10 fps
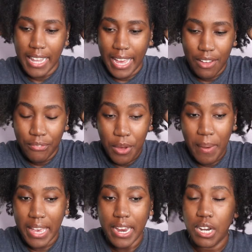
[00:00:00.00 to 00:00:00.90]
Like I feel
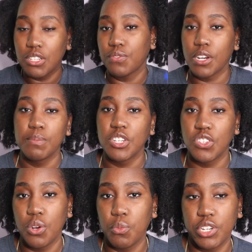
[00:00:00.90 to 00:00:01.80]
my hair is very much
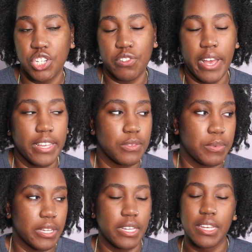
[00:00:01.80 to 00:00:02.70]
still moisturized,
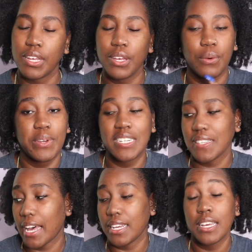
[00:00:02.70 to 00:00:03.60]
but we
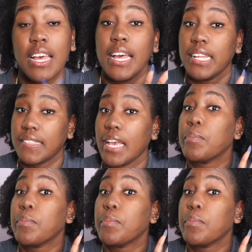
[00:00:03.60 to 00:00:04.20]
just gotta take